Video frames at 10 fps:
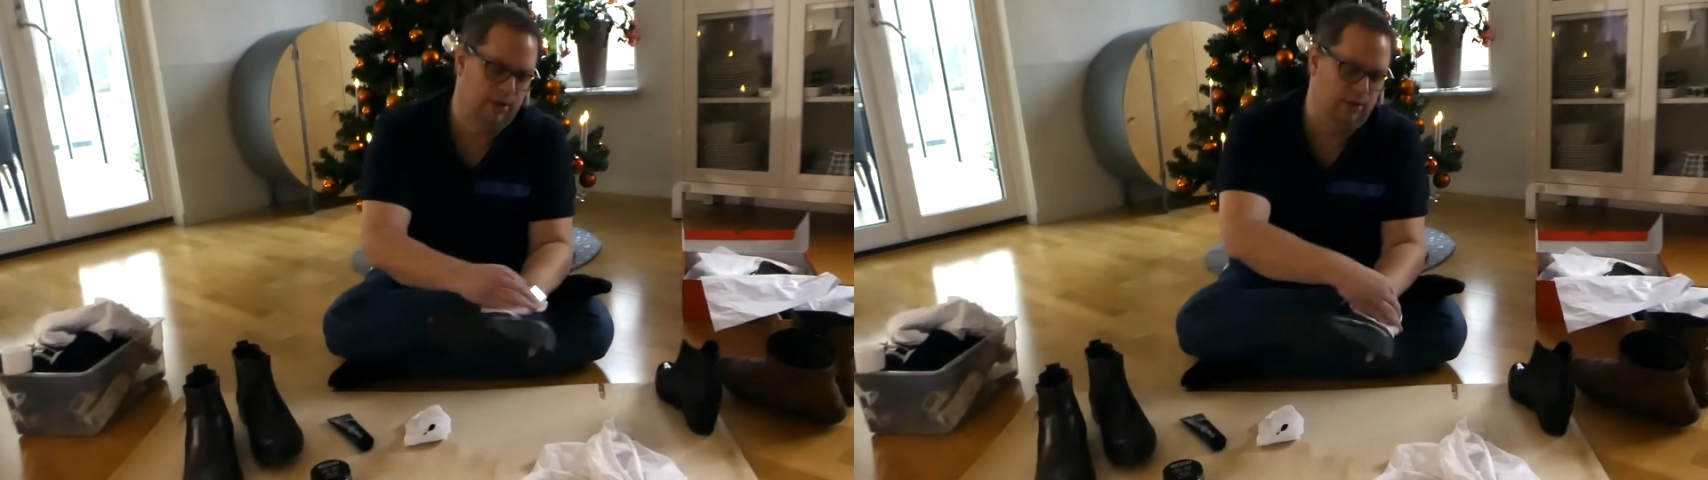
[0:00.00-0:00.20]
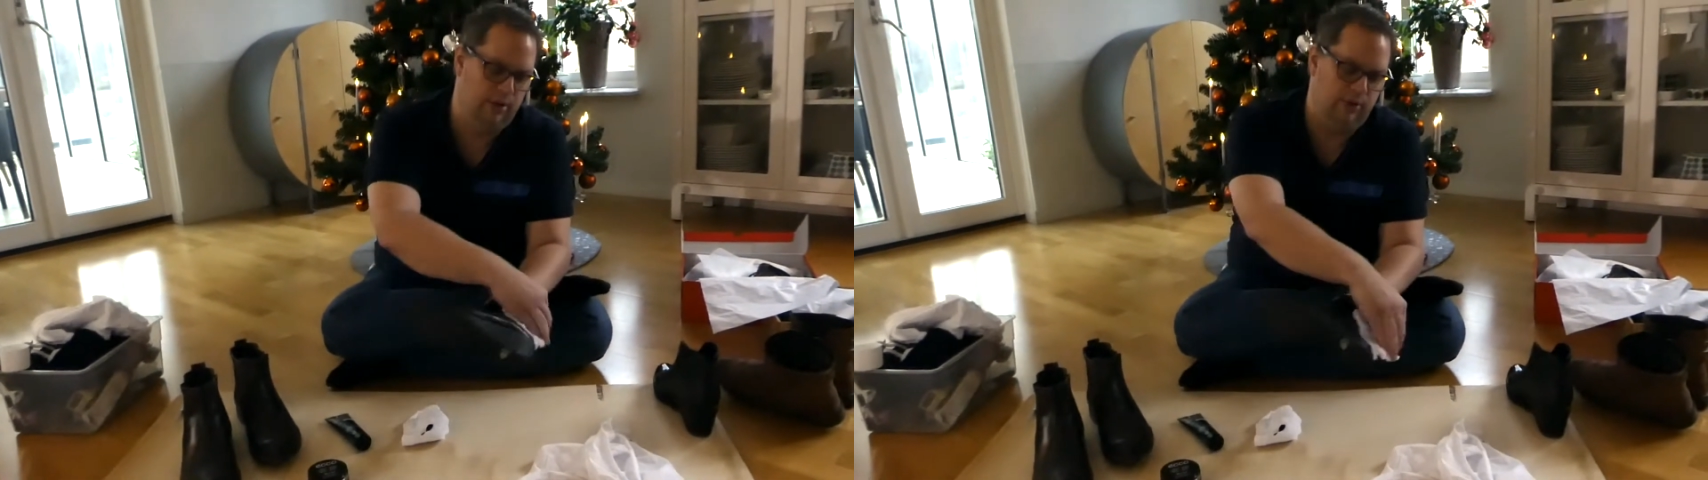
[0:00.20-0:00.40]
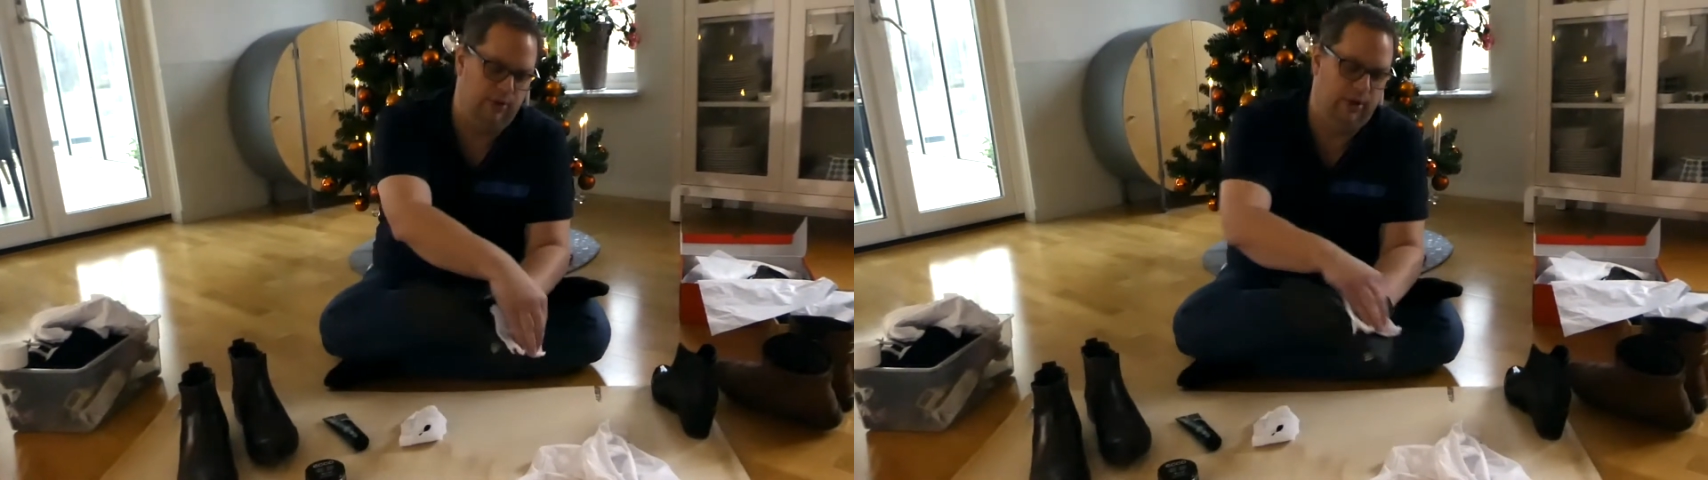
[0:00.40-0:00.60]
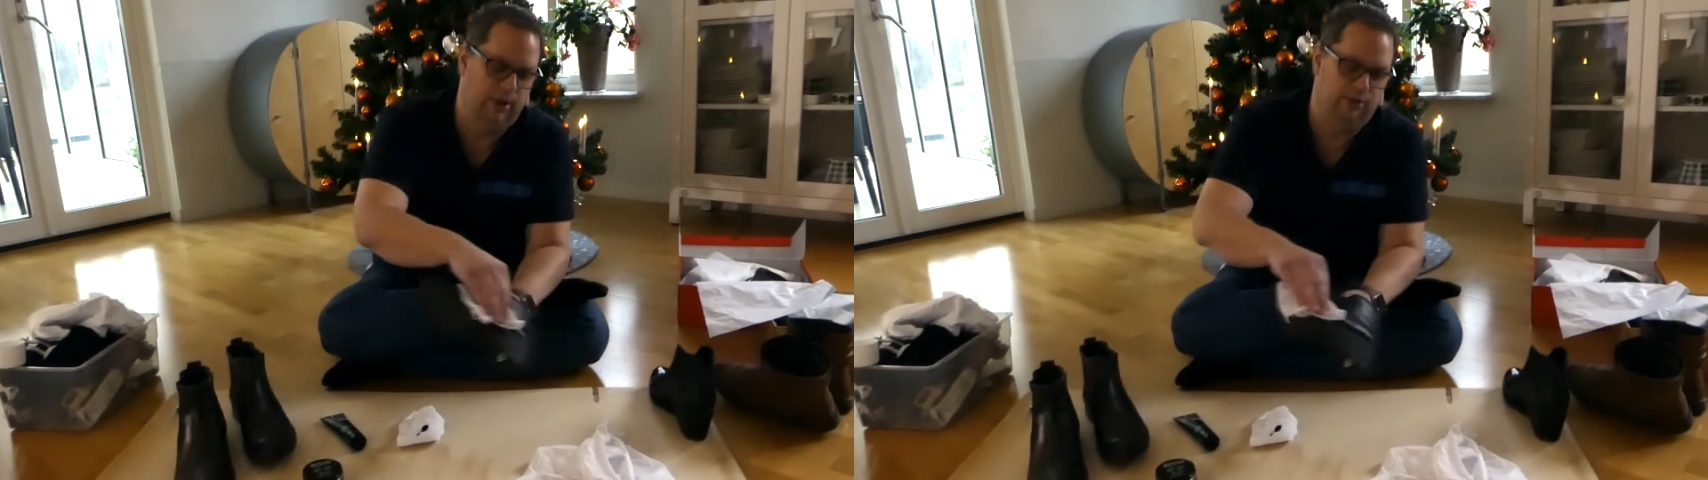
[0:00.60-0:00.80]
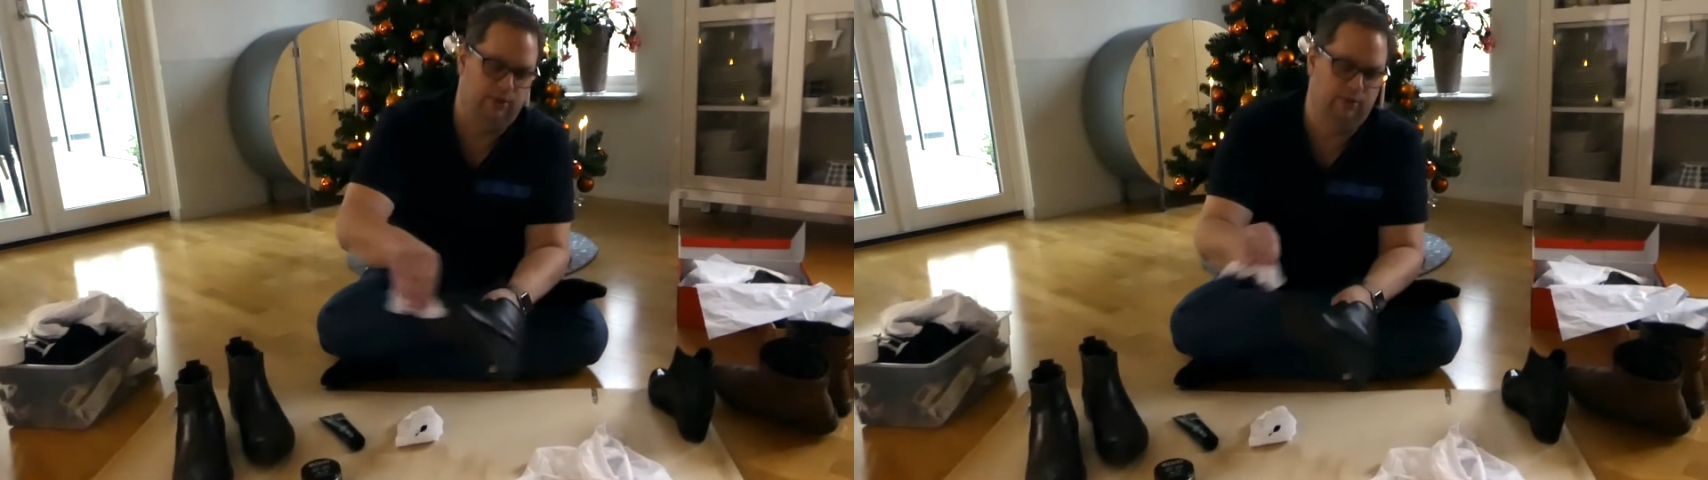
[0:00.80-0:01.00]
anything
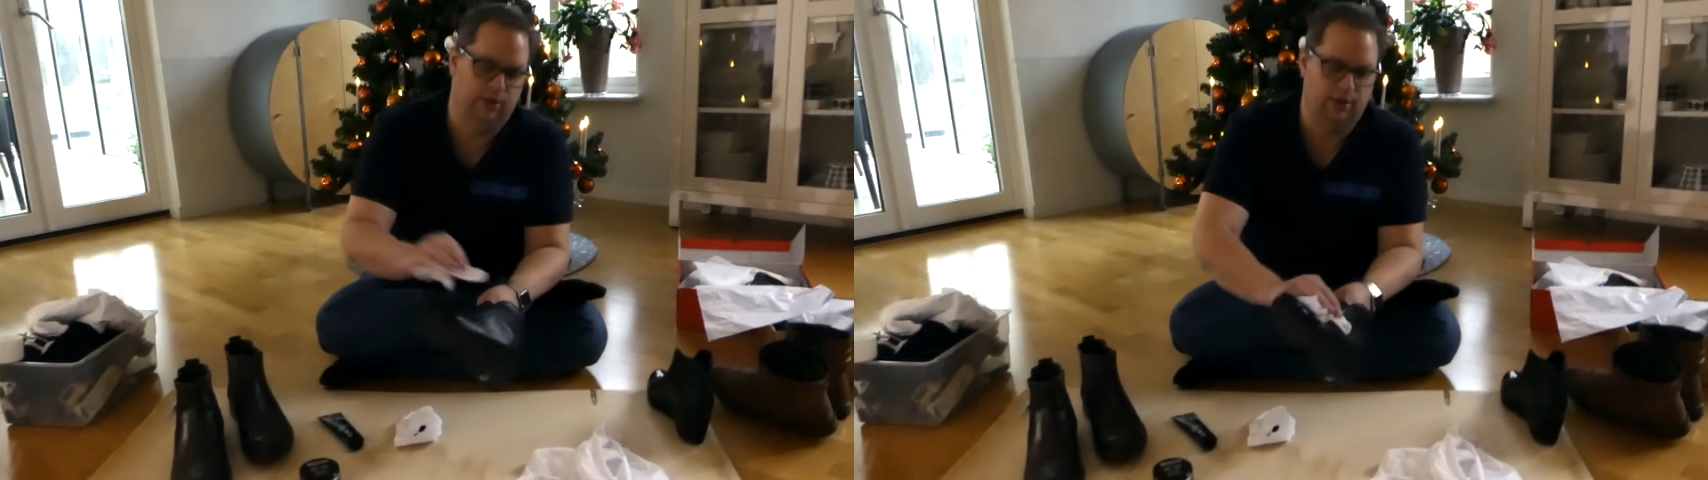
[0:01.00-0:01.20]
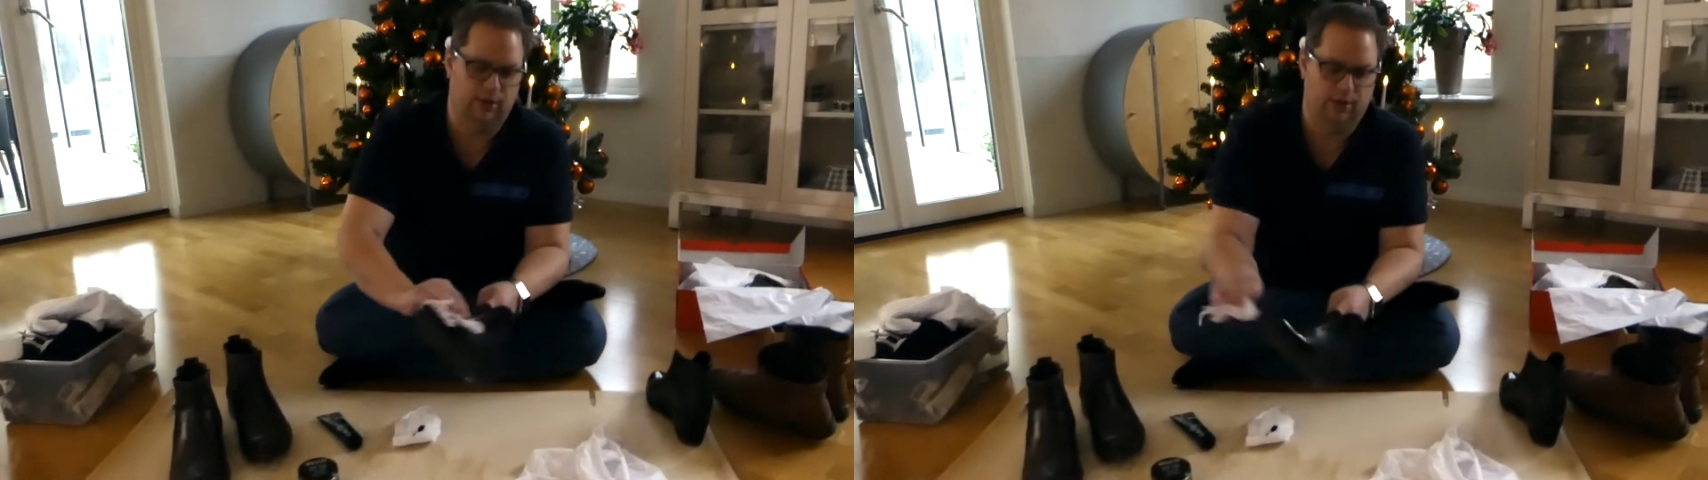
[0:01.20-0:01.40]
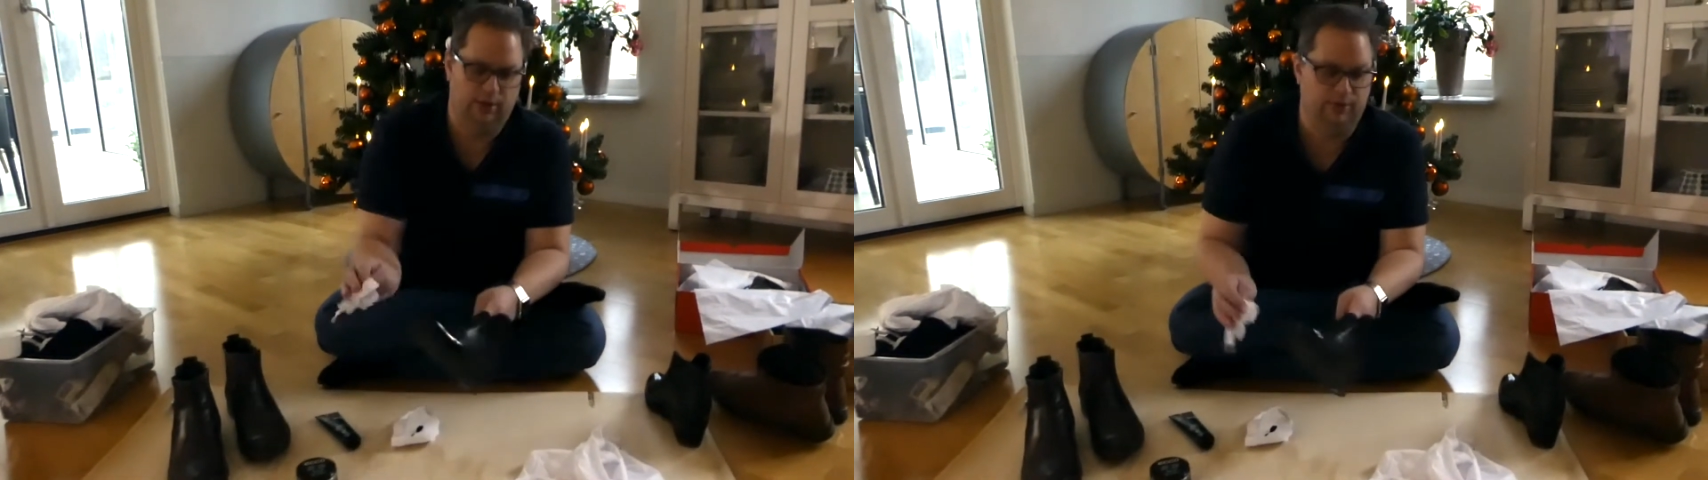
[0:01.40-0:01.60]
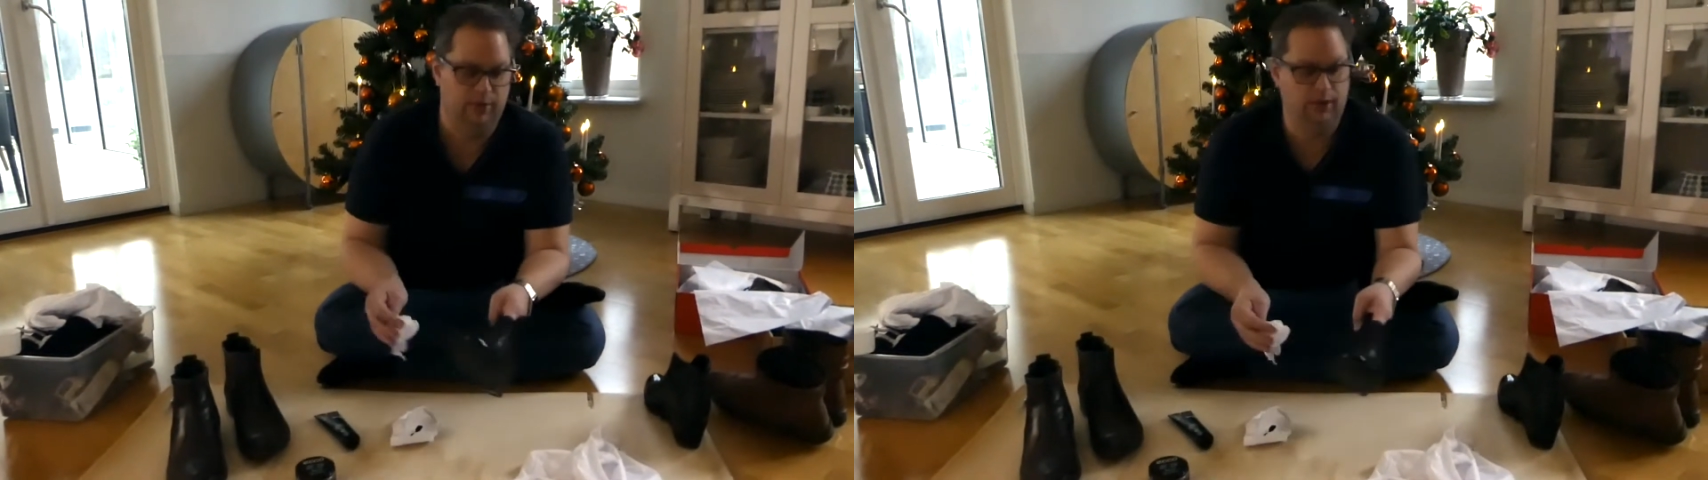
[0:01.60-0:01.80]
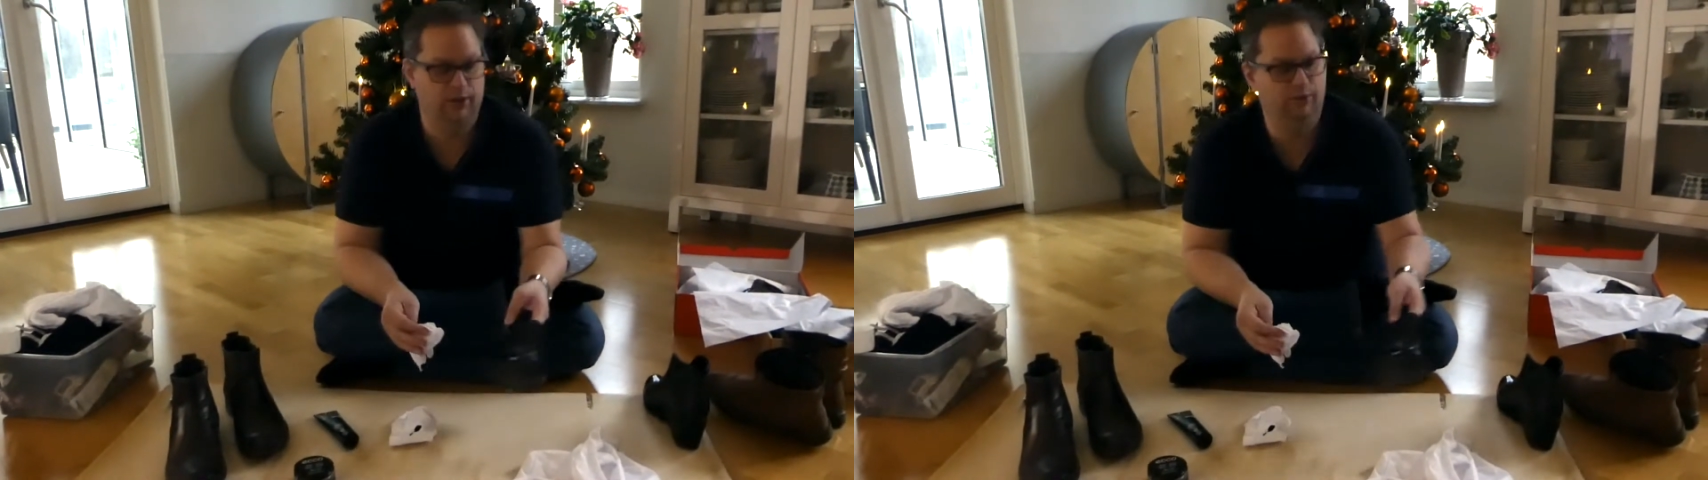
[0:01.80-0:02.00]
else that I
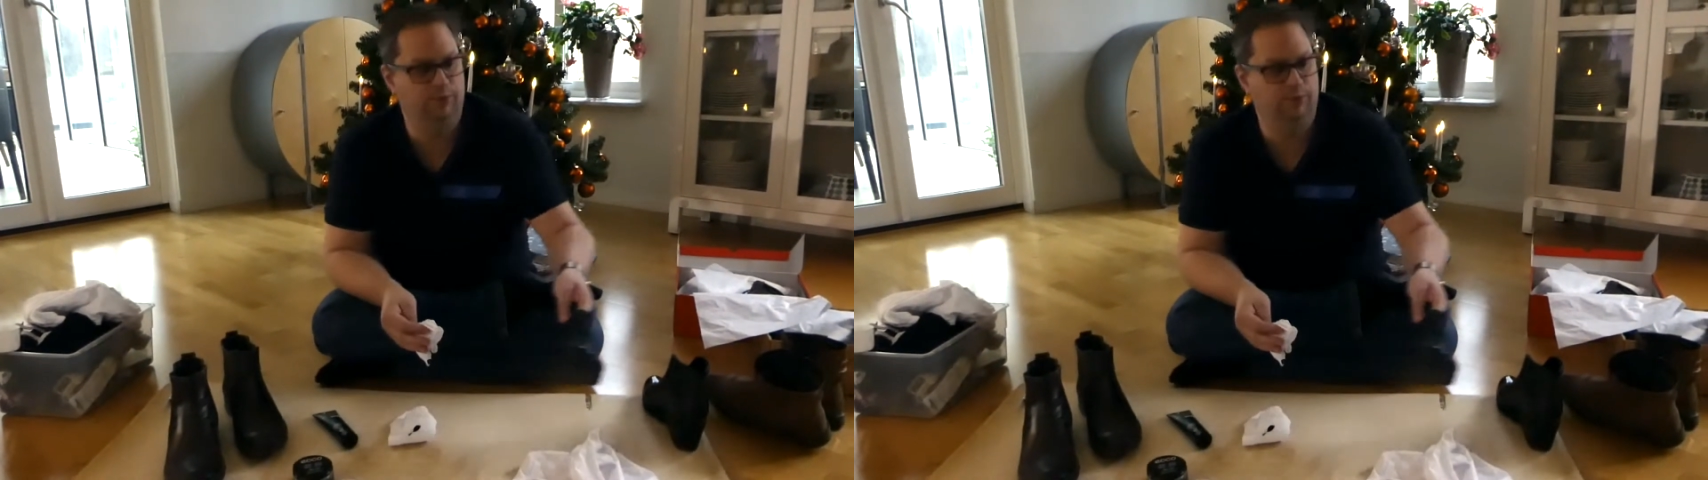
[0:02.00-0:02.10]
definitely